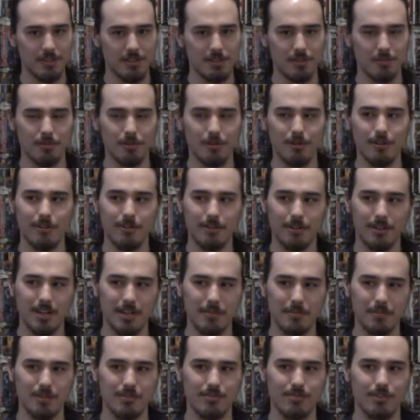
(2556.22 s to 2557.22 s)
there were a
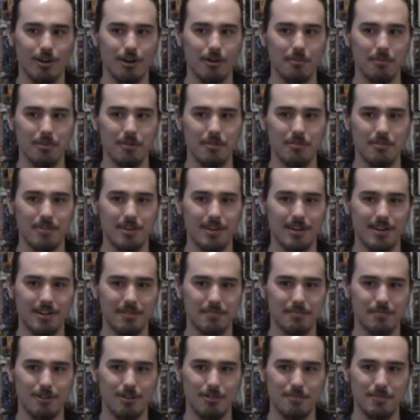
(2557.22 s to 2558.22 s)
couple of
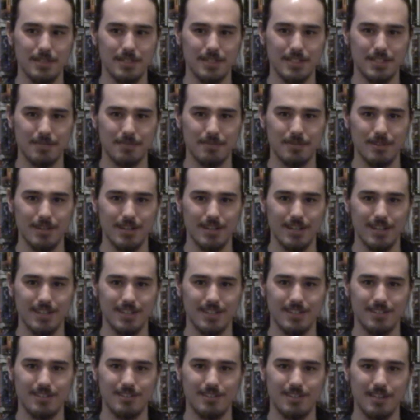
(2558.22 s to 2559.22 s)
homoerotic moments,
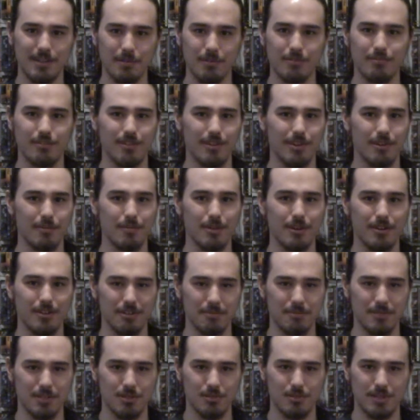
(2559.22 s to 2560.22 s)
but they were very
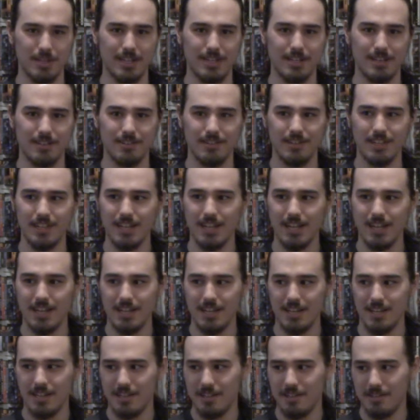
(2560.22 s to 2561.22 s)
welcome as well.
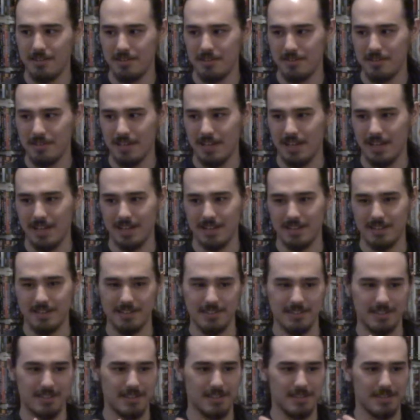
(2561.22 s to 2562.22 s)

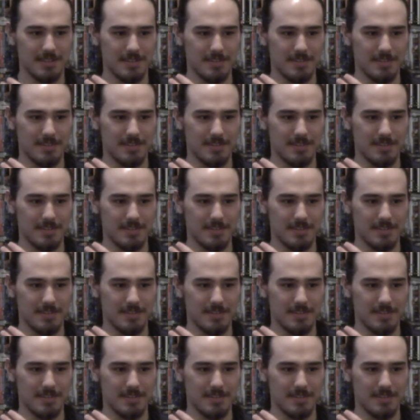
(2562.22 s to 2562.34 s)
And